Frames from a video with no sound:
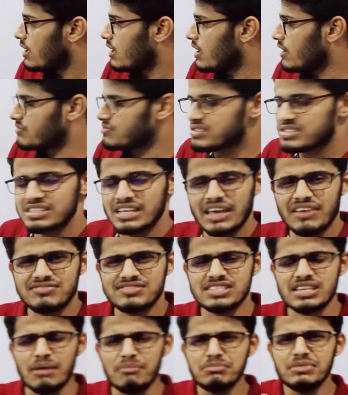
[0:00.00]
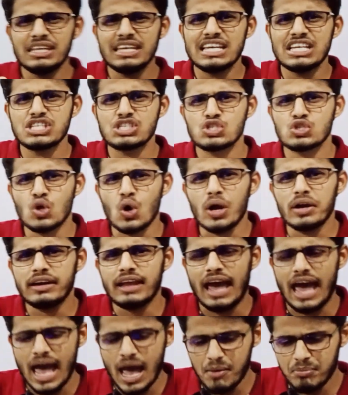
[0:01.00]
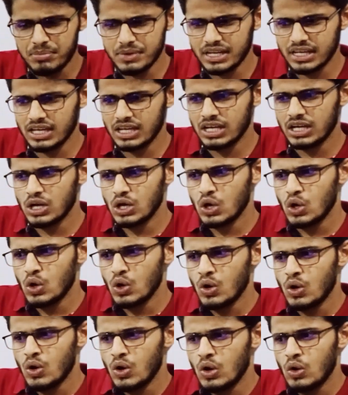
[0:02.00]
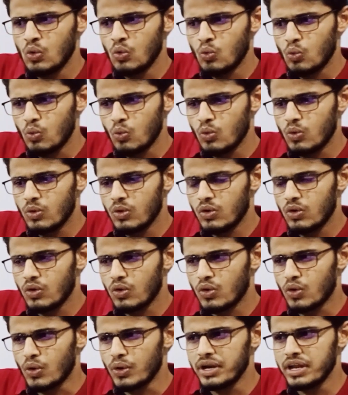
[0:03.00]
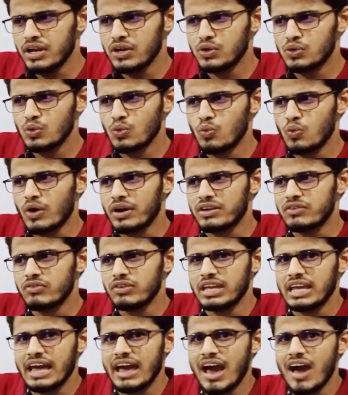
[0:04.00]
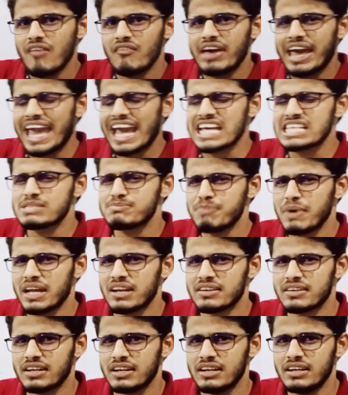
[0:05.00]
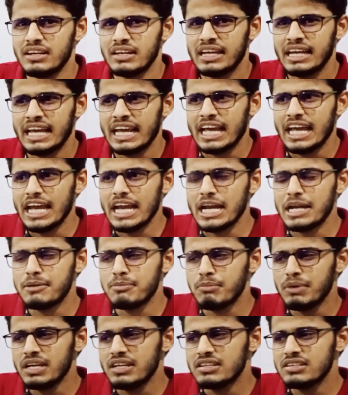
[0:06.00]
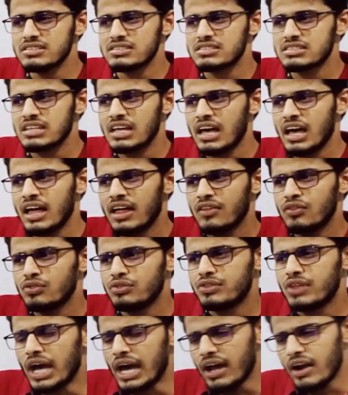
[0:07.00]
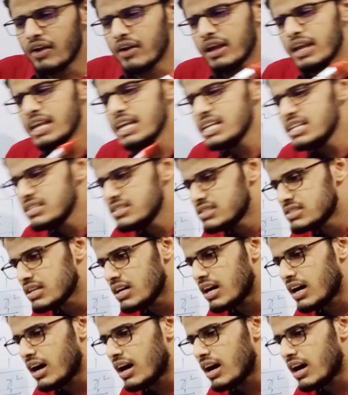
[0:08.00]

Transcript: if something is not happening according to what we have expected, it means there is